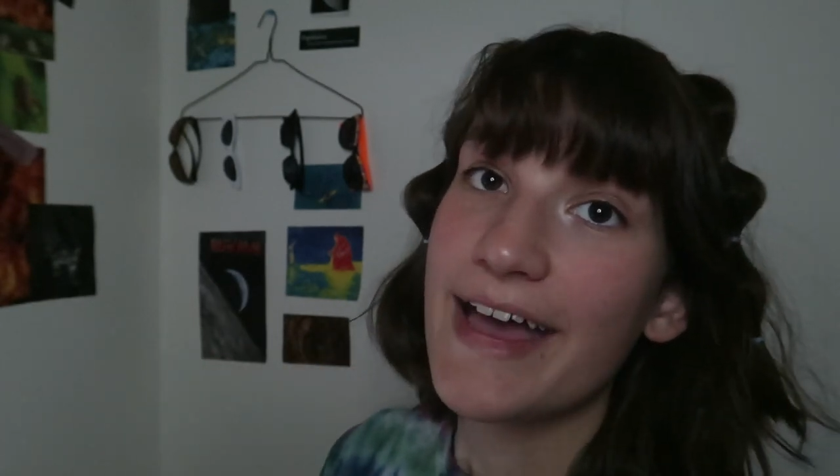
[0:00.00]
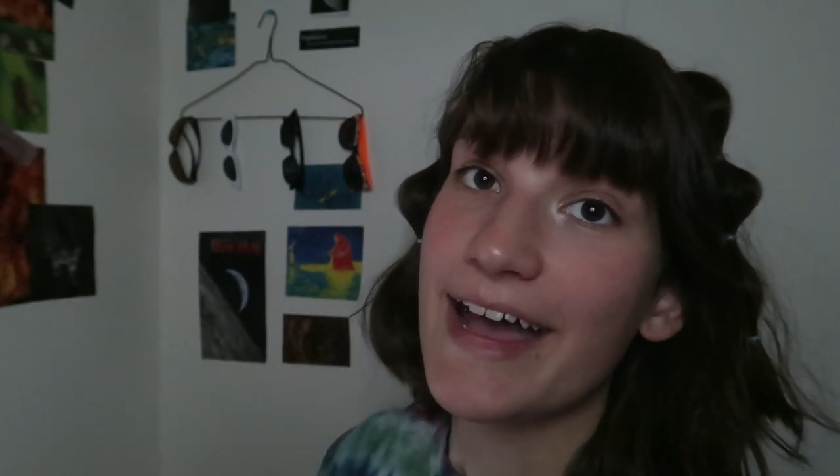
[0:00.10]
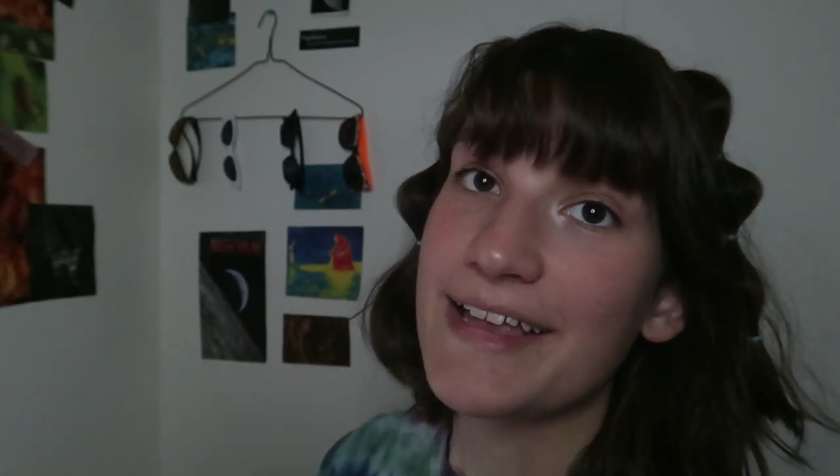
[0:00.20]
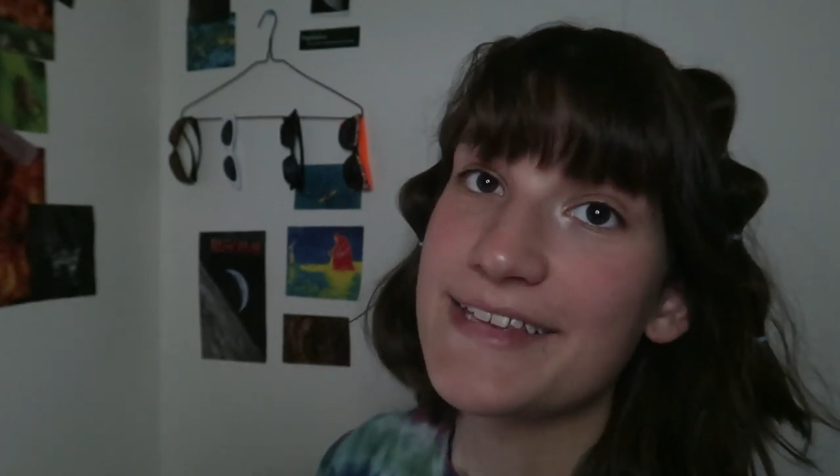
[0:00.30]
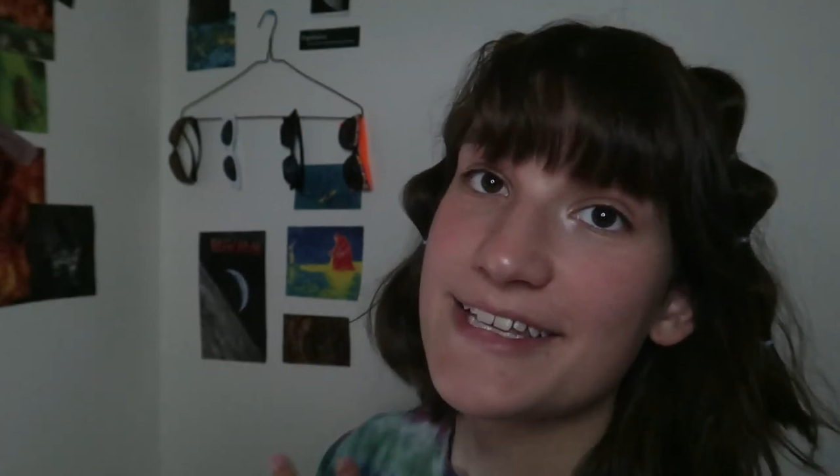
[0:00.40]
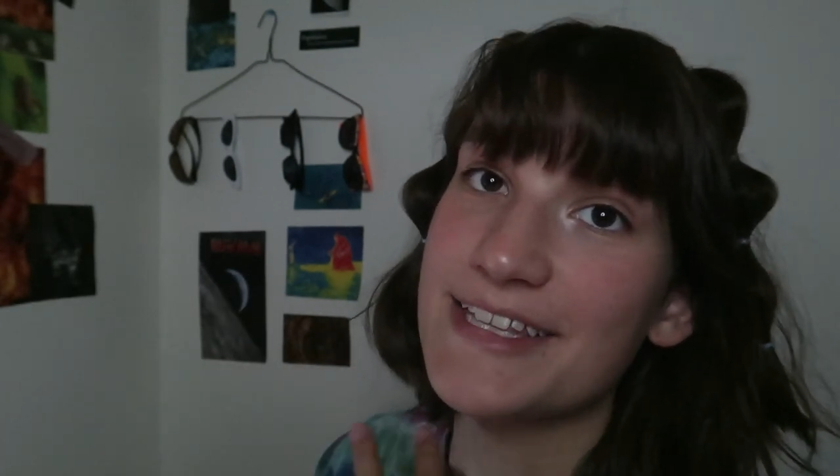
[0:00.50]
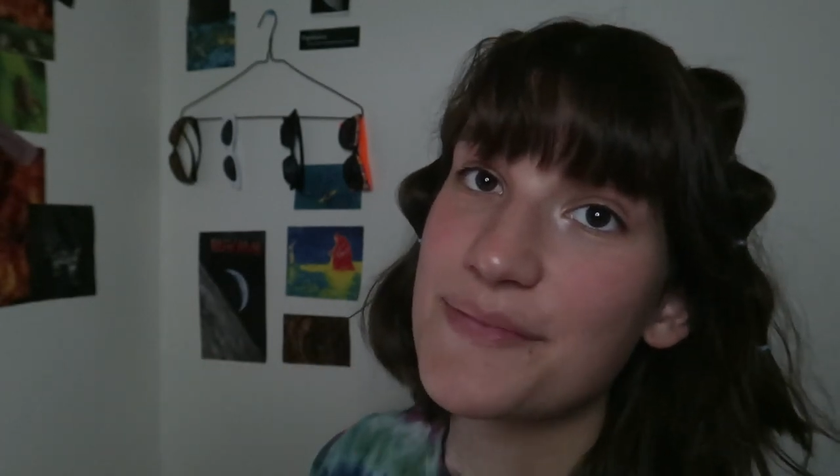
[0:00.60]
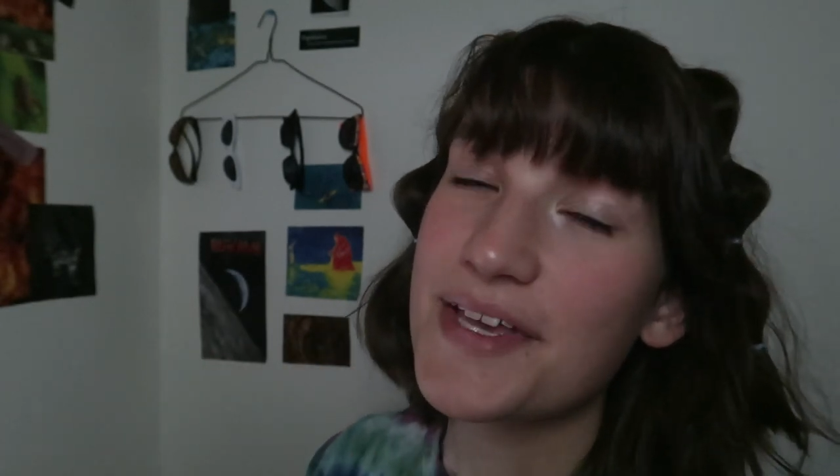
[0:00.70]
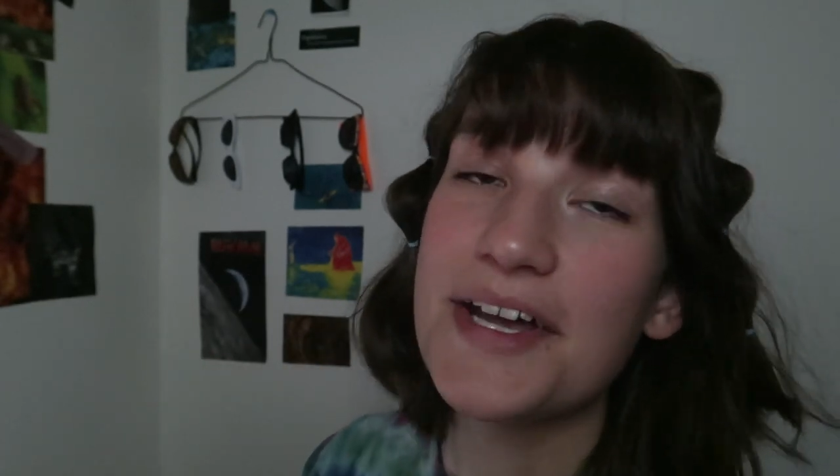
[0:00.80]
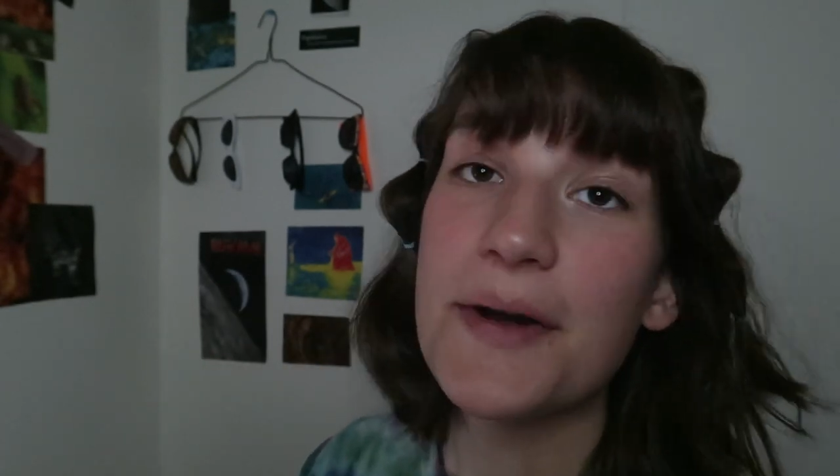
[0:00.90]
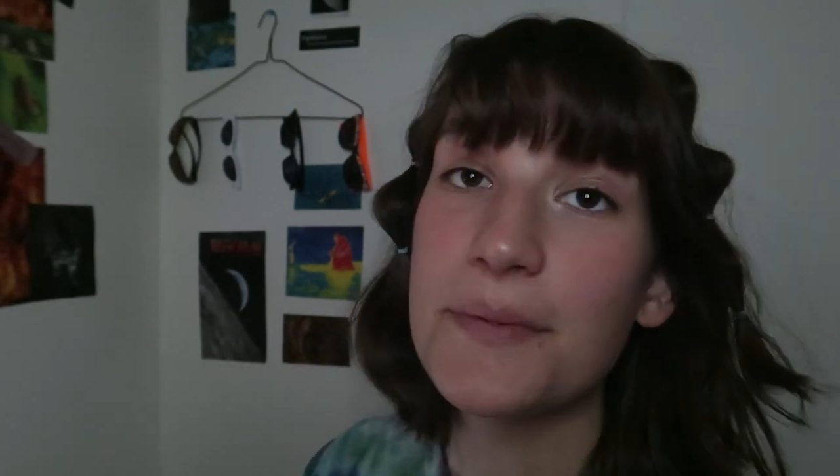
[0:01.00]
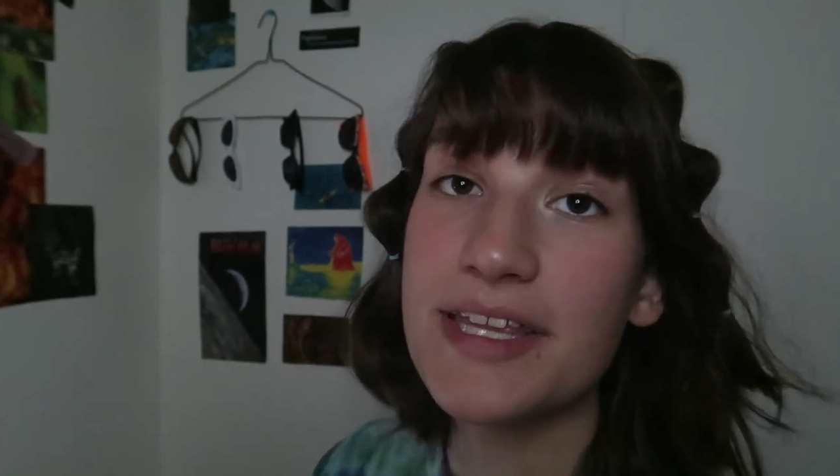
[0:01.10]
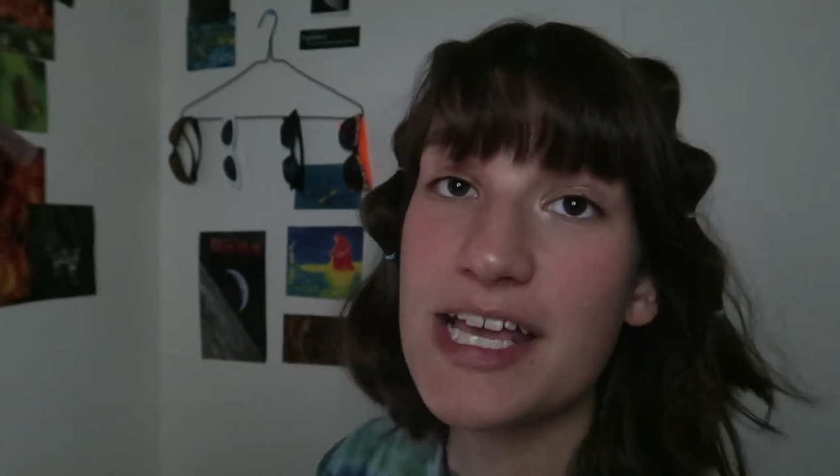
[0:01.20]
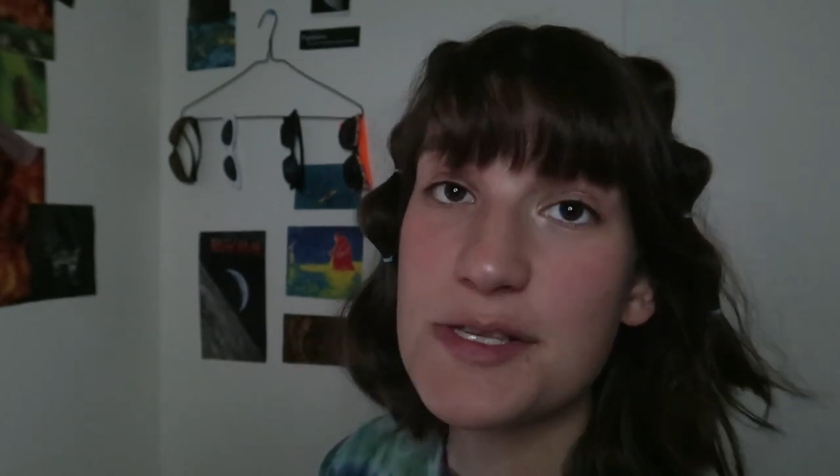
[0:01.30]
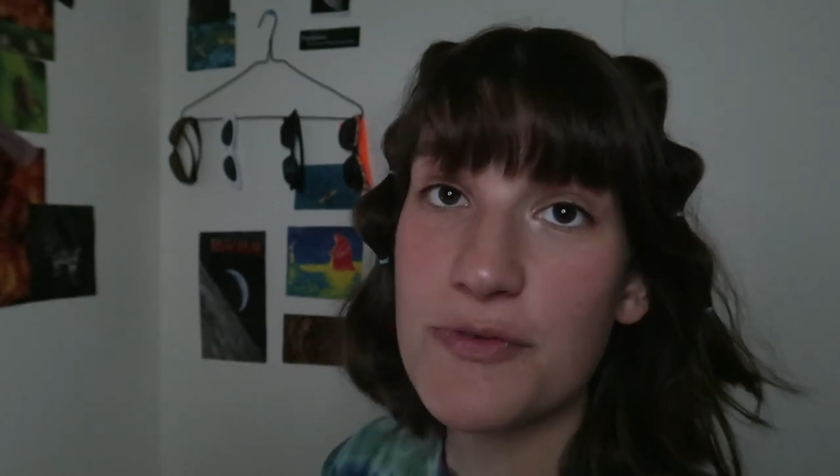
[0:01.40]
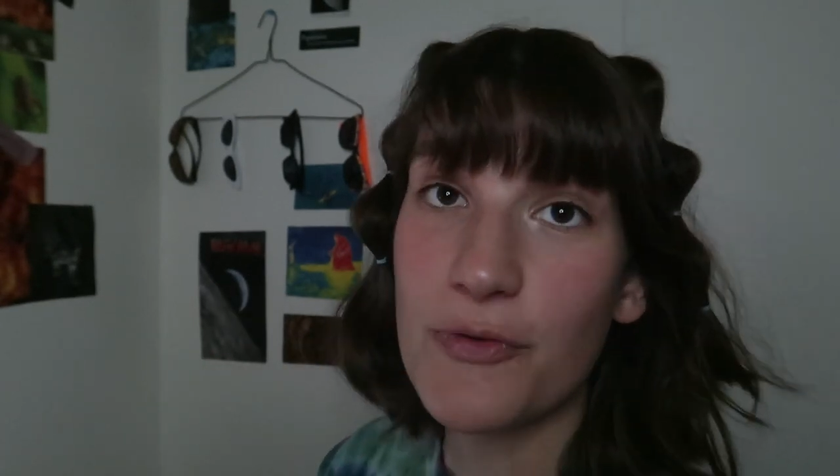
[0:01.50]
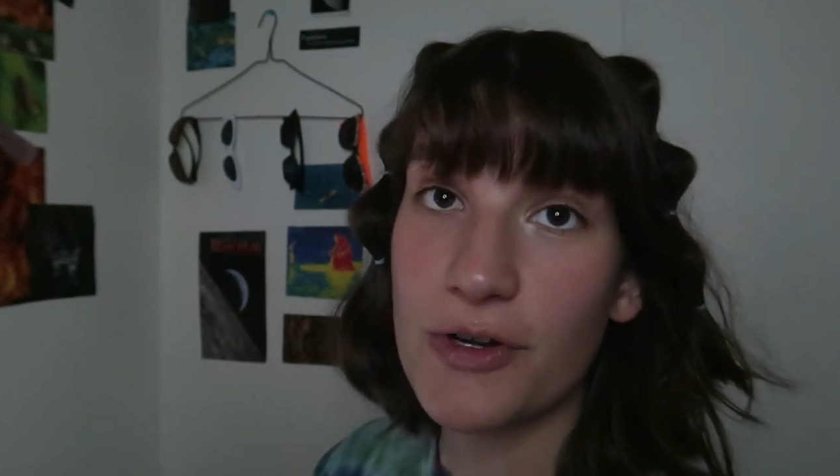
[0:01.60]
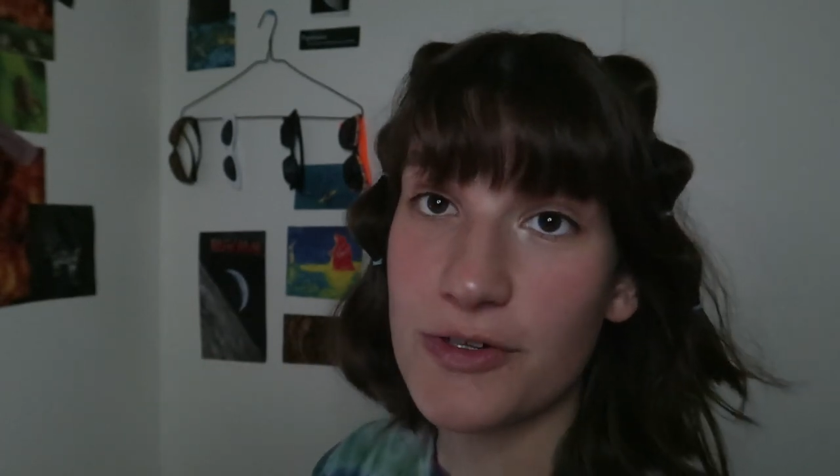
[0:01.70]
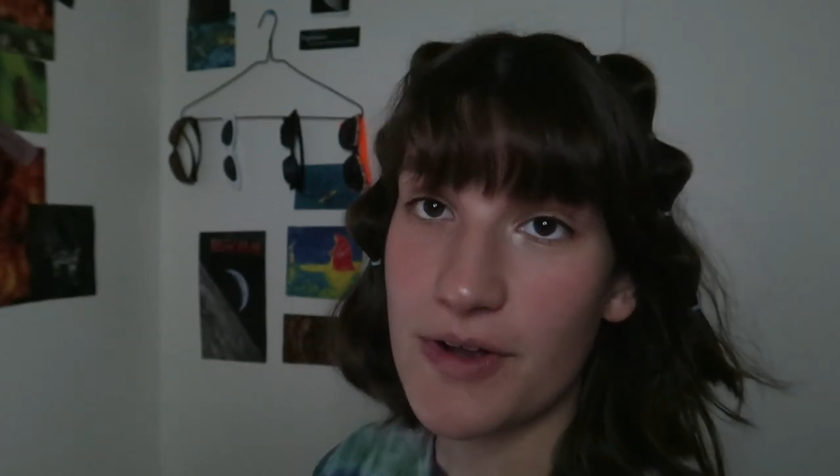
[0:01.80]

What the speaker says: and it's gonna be a couple days before it